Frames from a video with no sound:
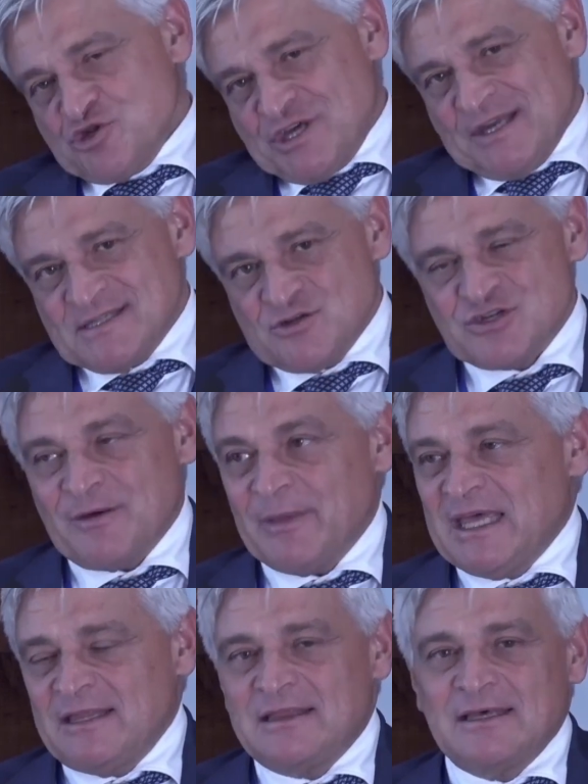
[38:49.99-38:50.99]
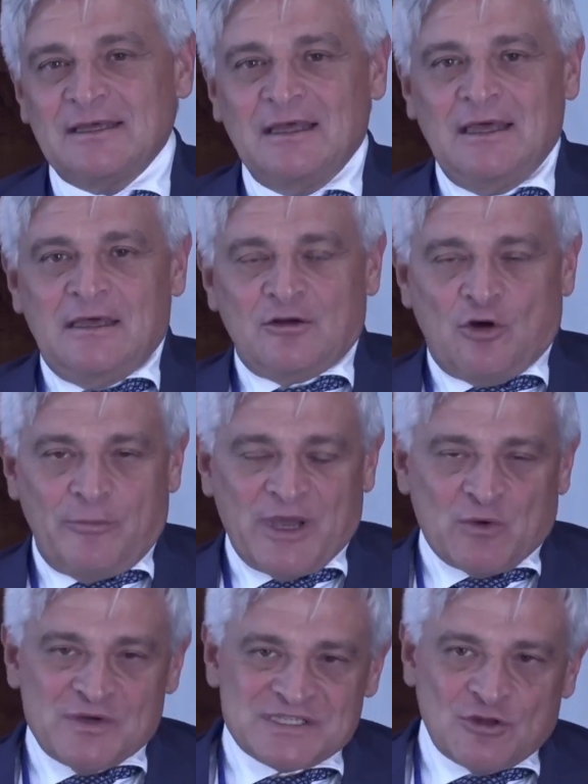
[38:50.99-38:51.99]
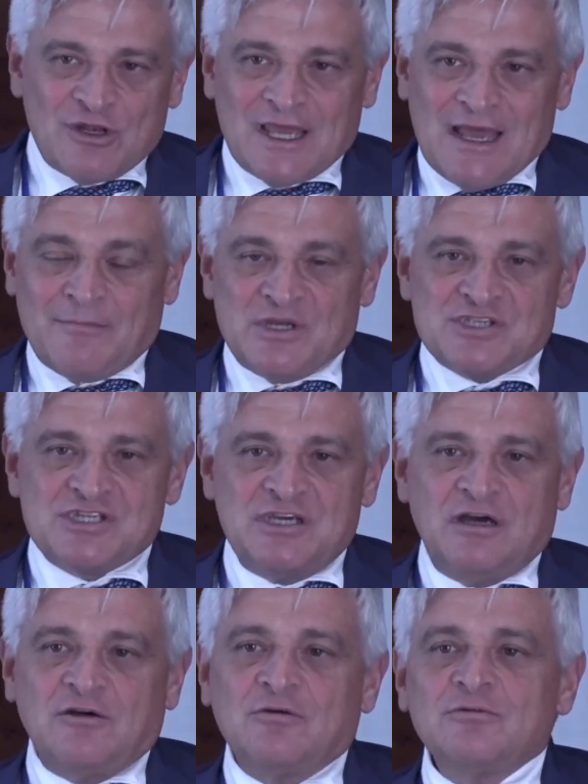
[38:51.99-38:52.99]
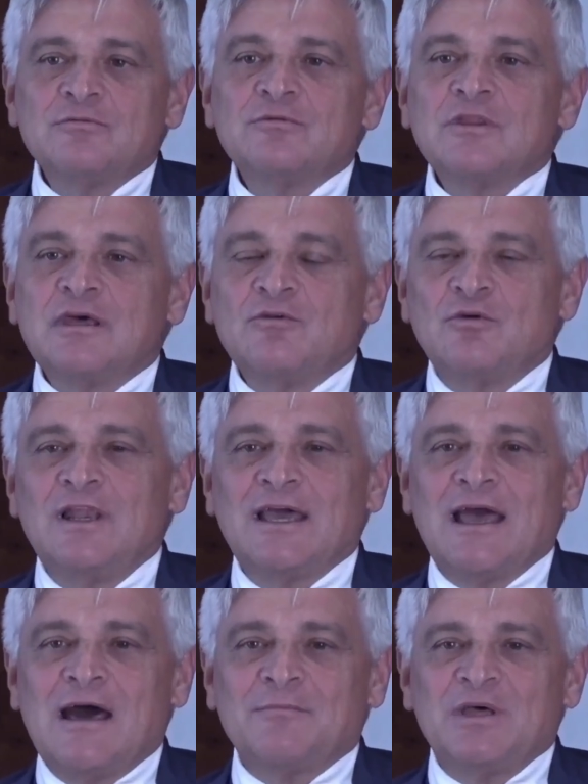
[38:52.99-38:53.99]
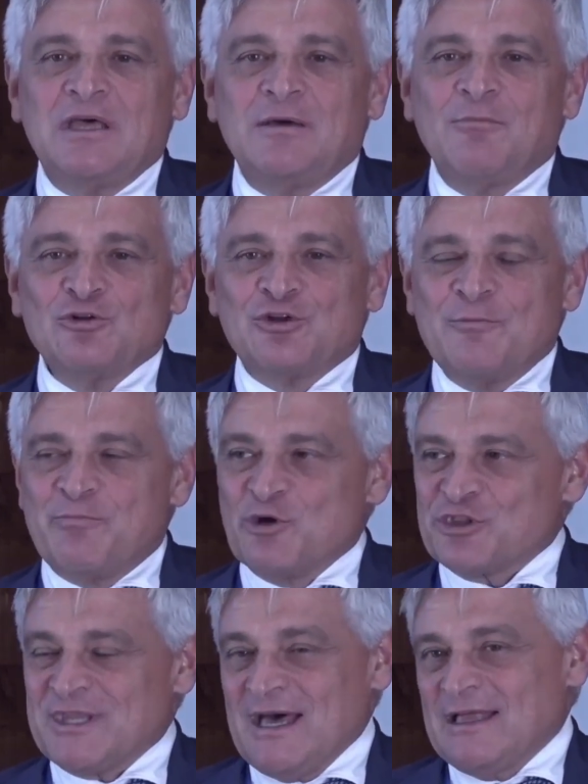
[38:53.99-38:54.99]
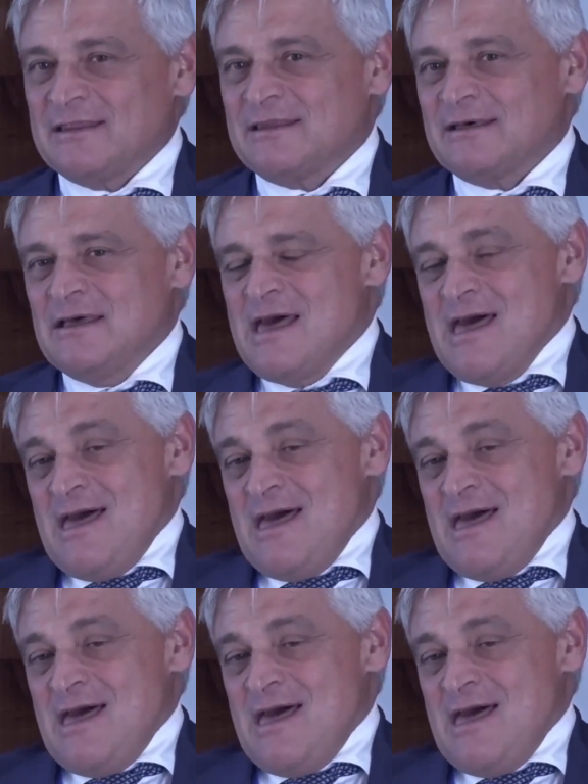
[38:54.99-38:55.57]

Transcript: And then the cunning Piedmontese turned all of that in that, um,